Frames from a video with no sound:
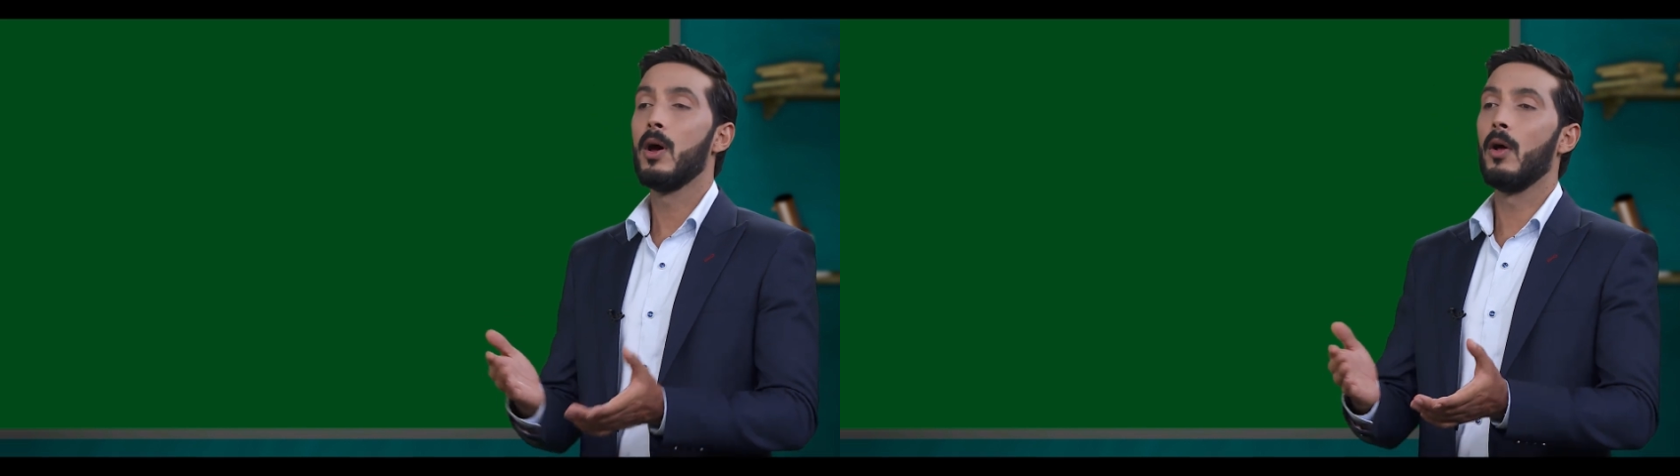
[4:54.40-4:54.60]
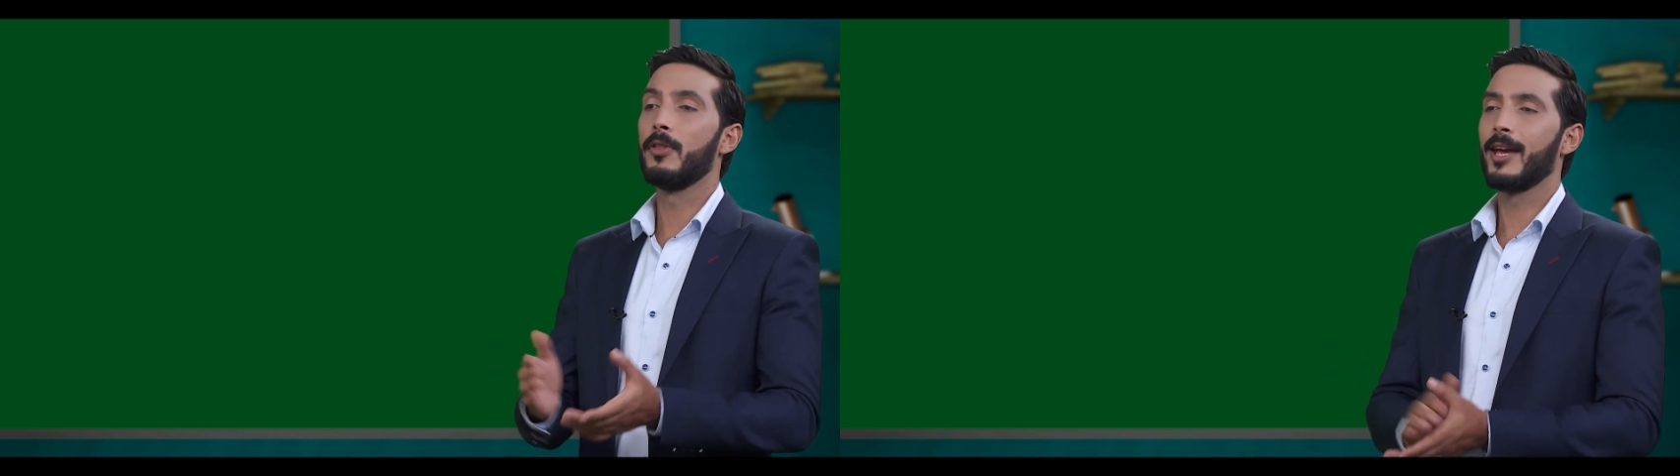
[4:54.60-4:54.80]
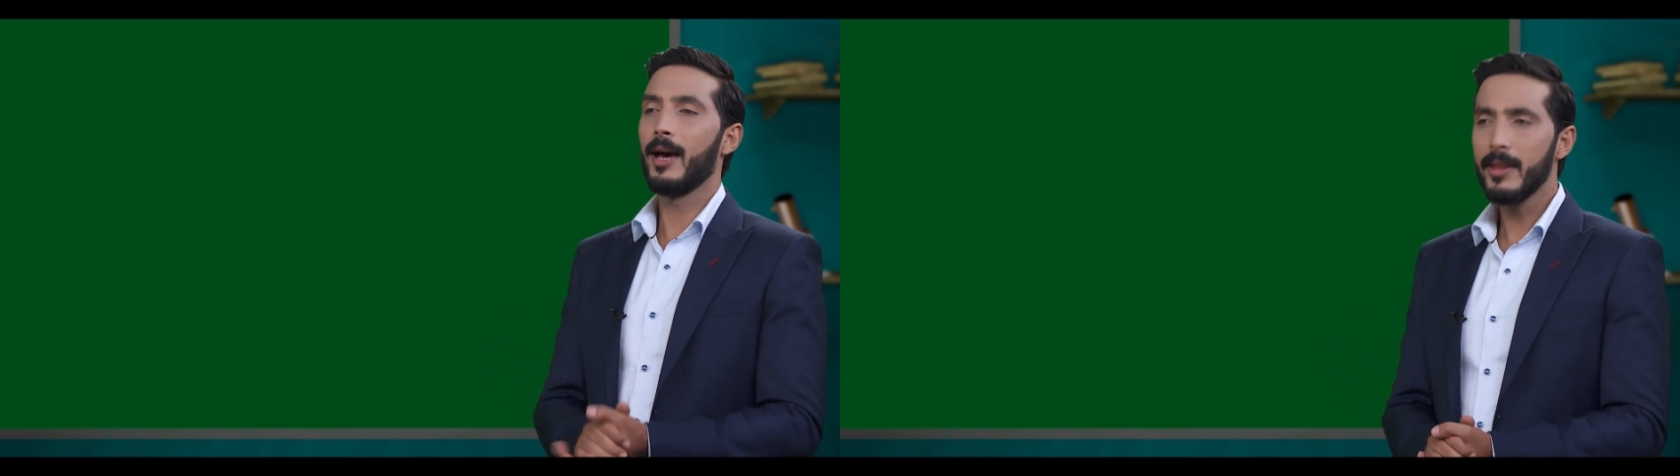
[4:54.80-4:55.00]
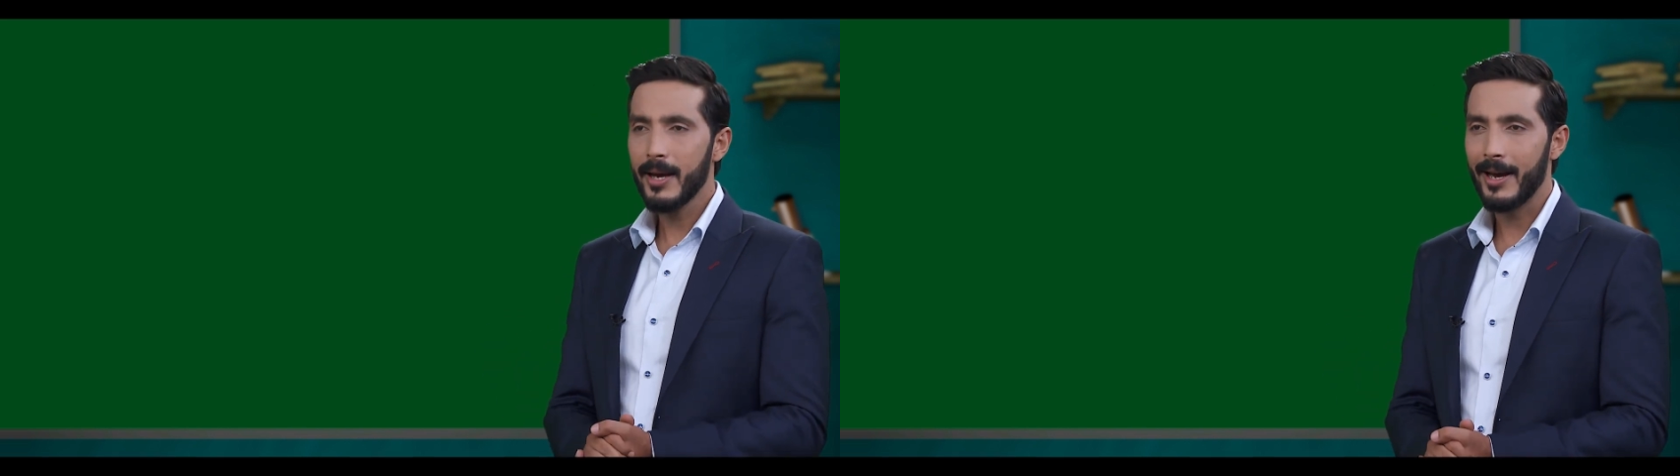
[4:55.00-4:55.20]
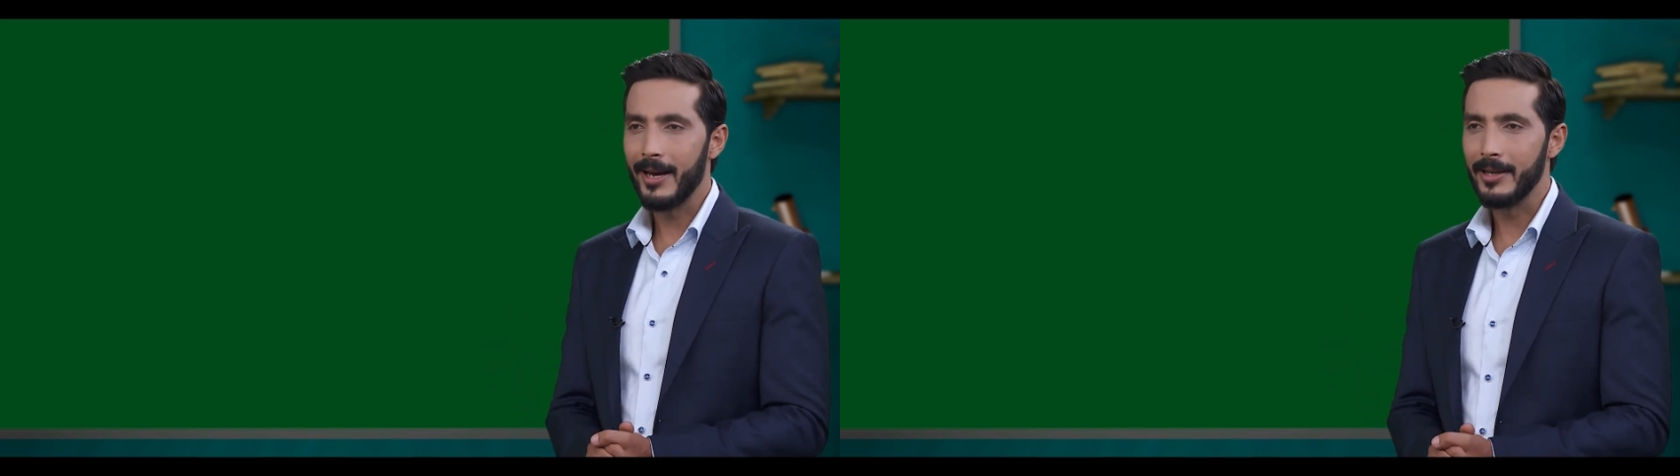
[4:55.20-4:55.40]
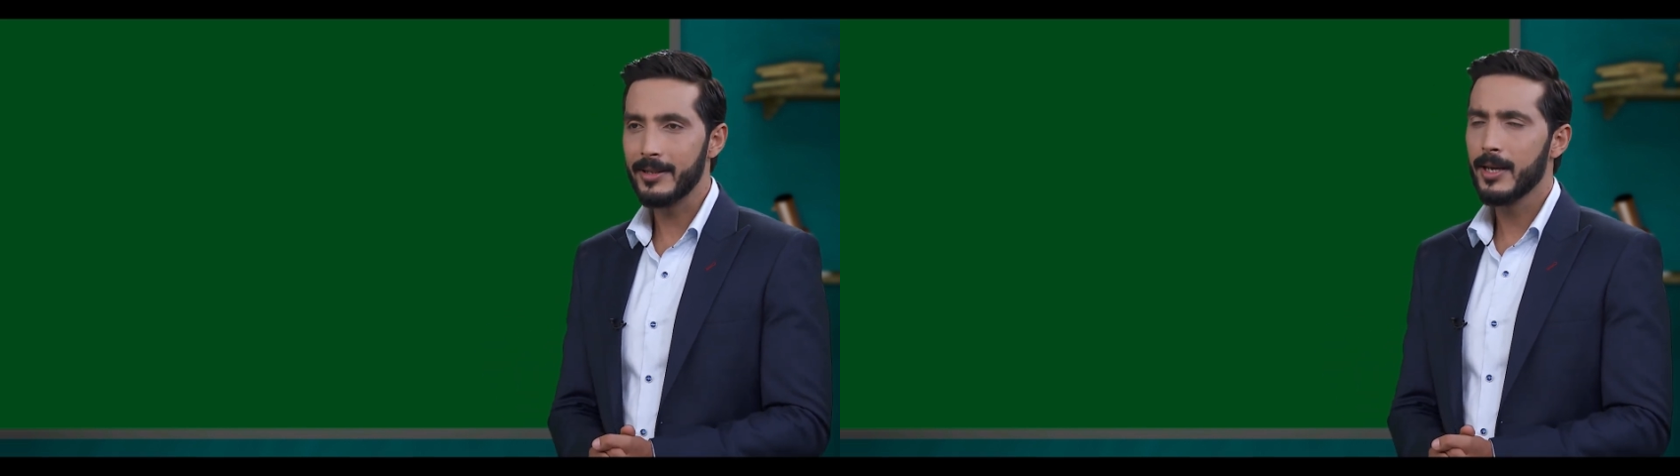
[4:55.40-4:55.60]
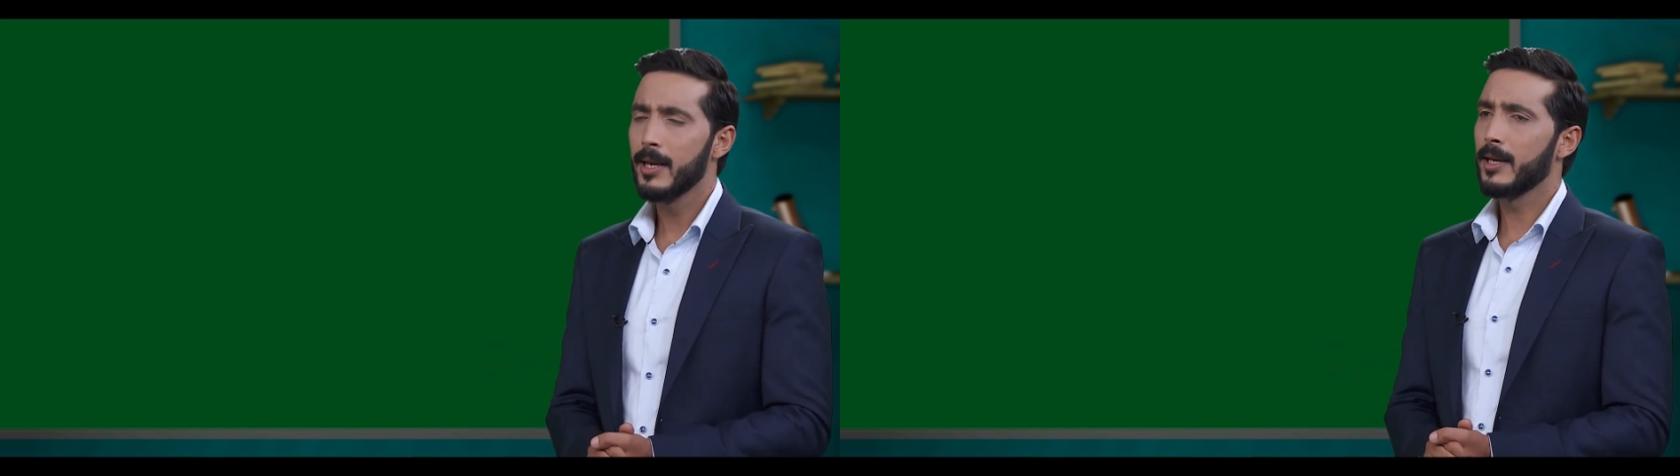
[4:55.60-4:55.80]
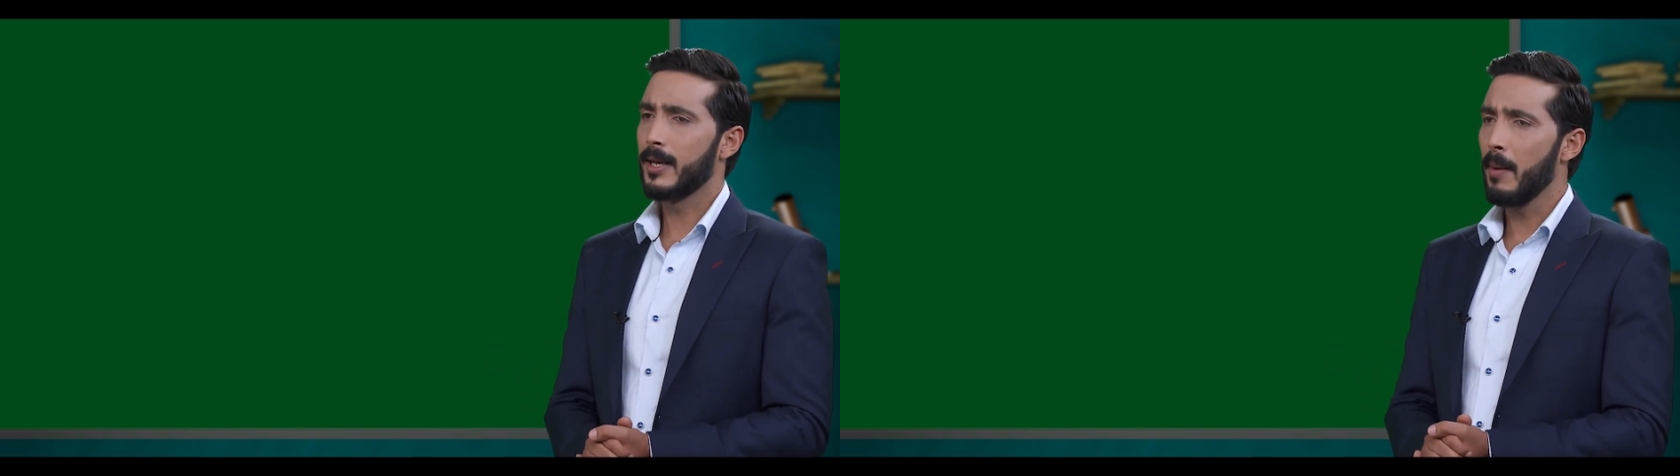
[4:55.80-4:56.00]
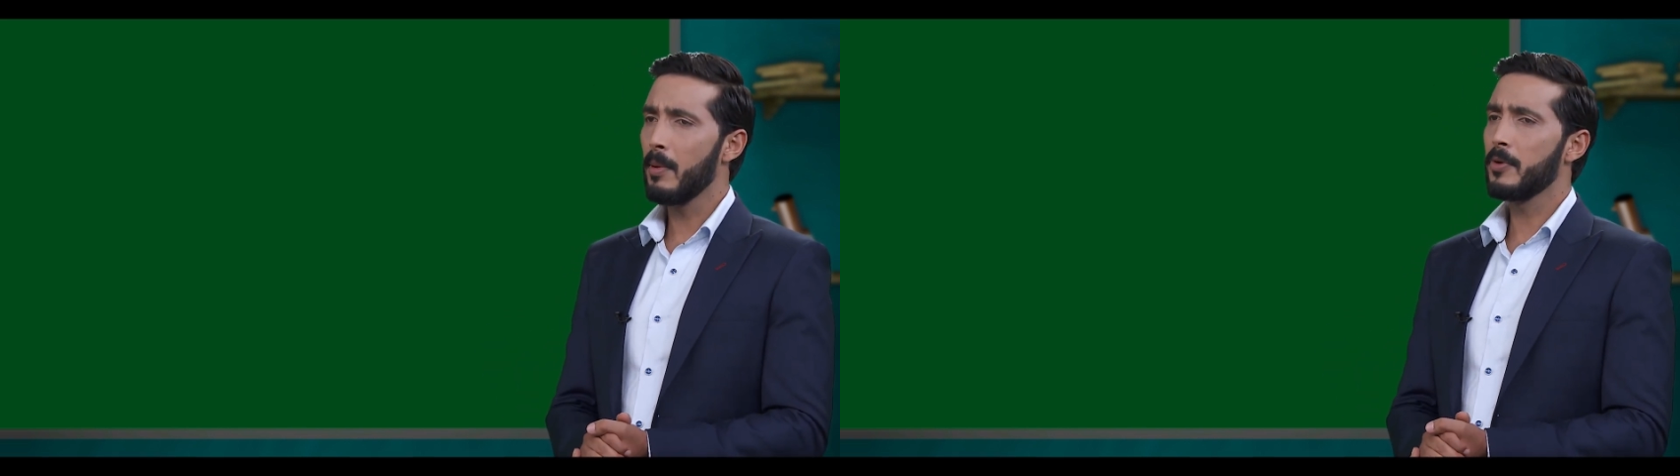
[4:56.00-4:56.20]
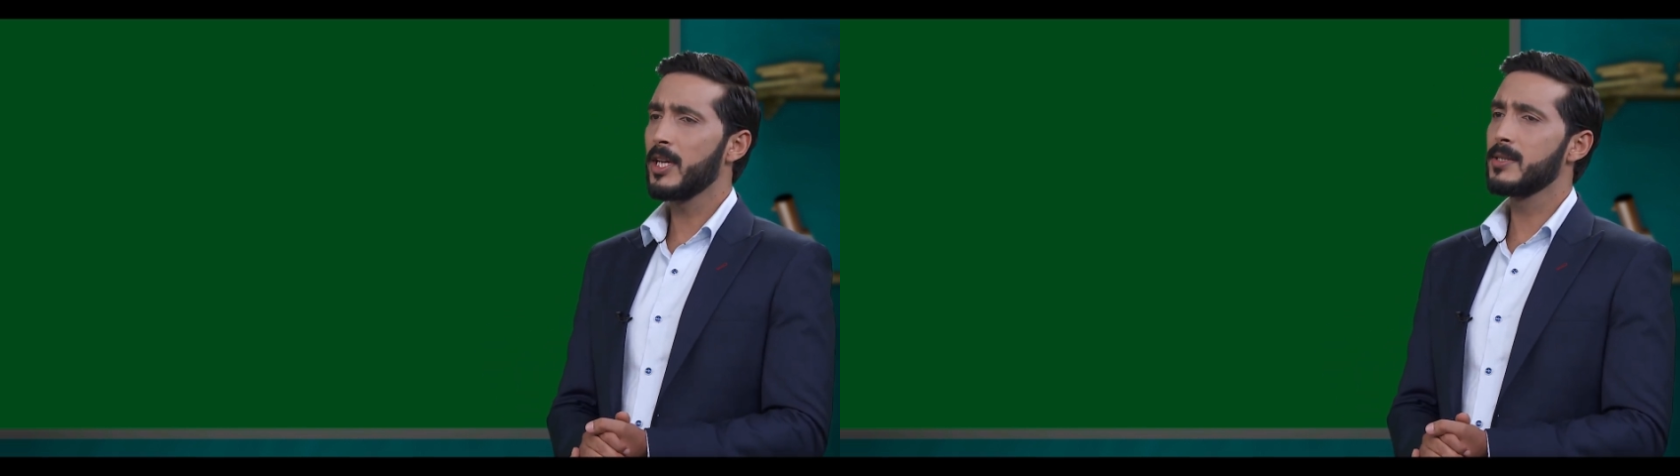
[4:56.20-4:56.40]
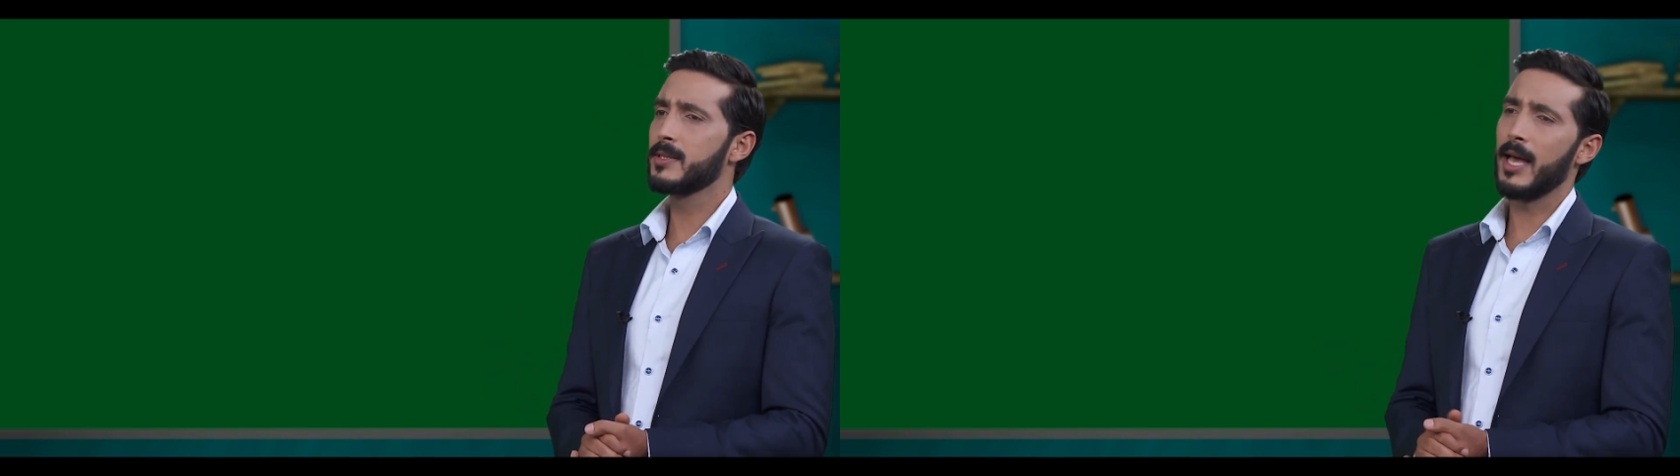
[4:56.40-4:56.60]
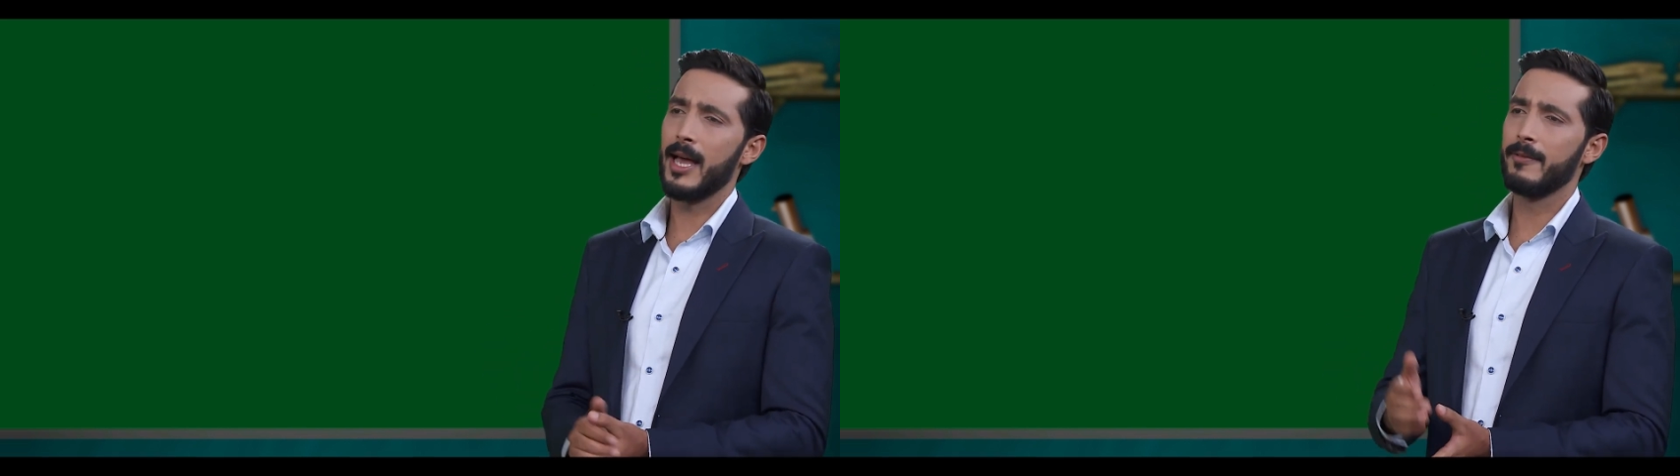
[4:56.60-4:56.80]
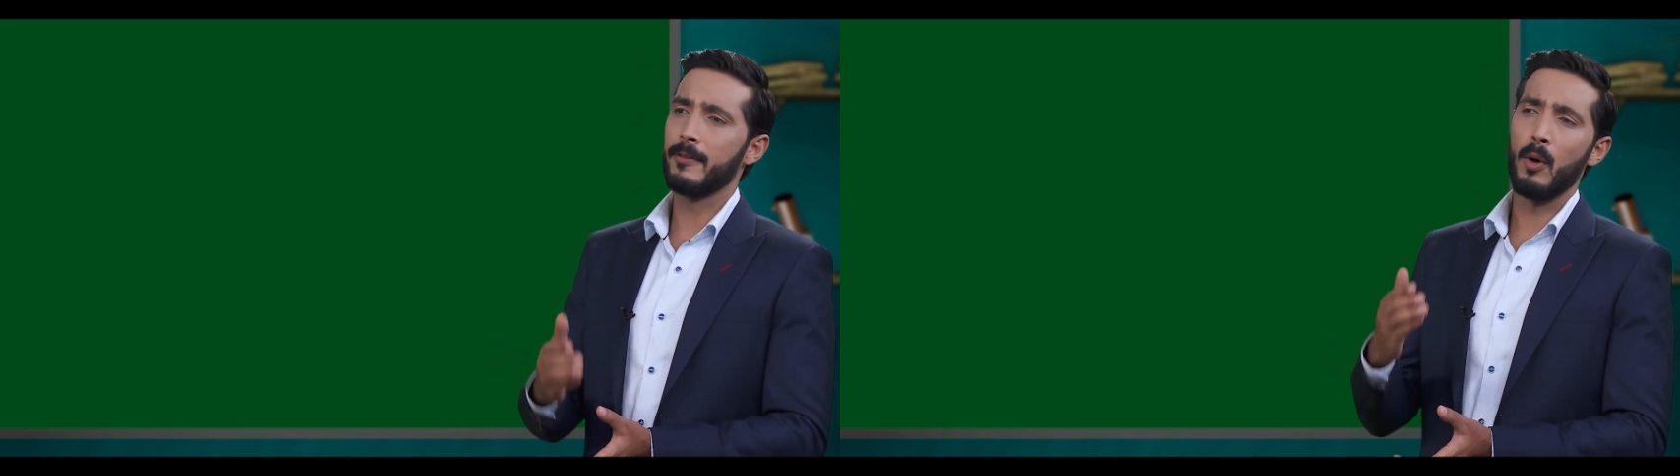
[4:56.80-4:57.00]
on the other hand, gamma rays have